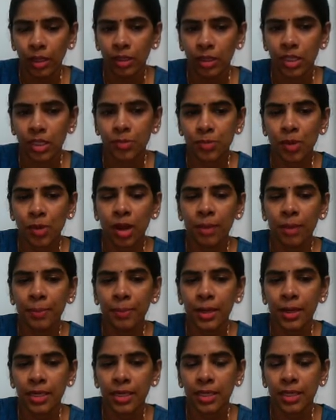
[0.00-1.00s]
the small
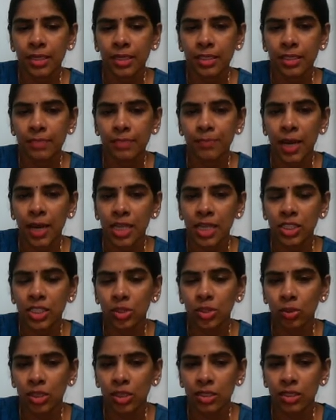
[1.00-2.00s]
particles pass
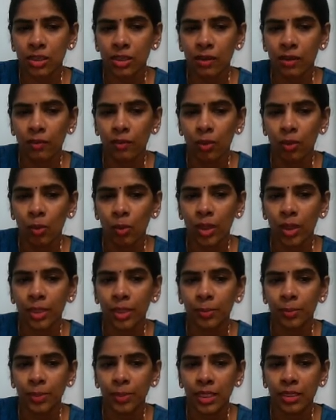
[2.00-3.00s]
through the sieve while
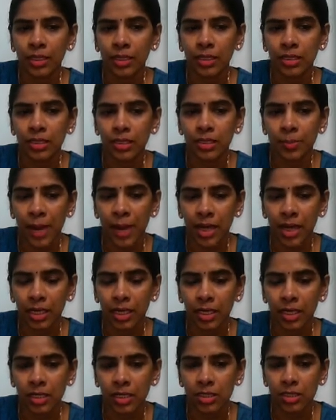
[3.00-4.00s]
the biggest
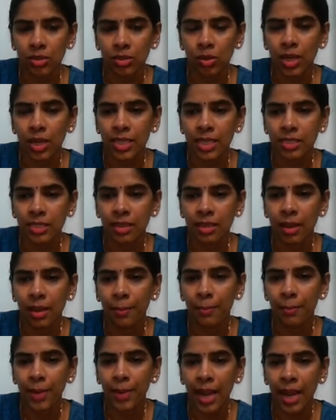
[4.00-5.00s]
particles, known as
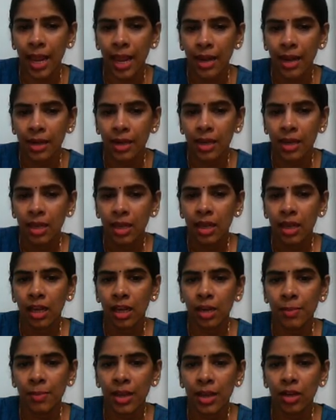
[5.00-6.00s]
bran,
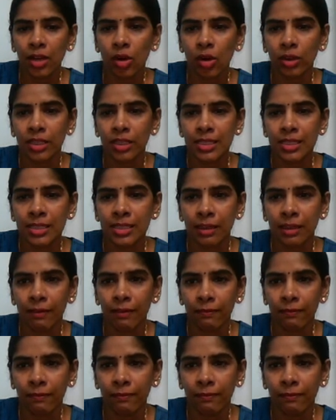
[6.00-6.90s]
remain on the sieve.